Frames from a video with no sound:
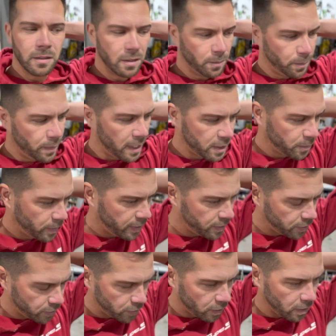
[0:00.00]
the best place
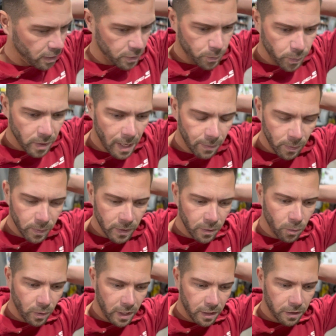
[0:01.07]
to start is probably
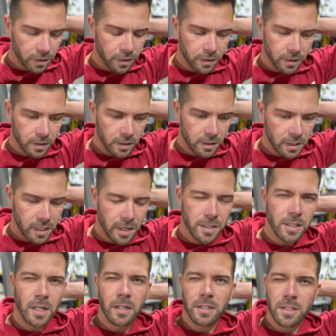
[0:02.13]
with the
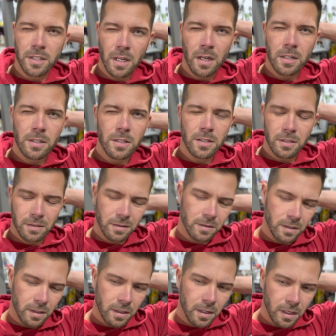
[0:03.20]
extended studs,
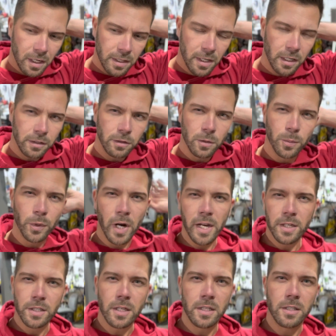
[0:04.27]
and then I'll do the
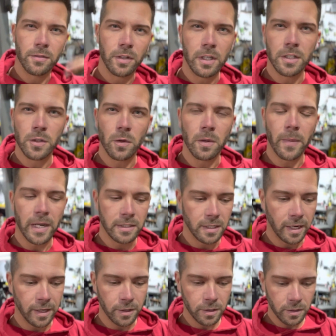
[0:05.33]
brakes as everything's going back
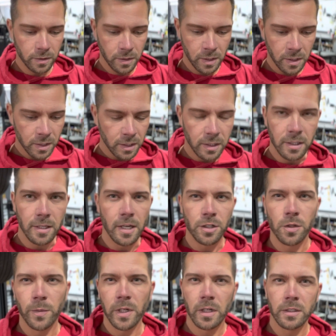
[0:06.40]
together, and then that
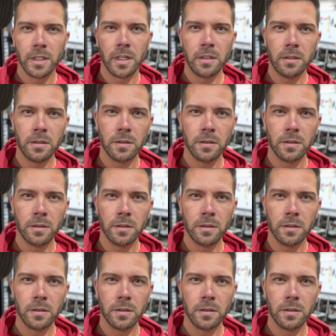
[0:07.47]
should be all done.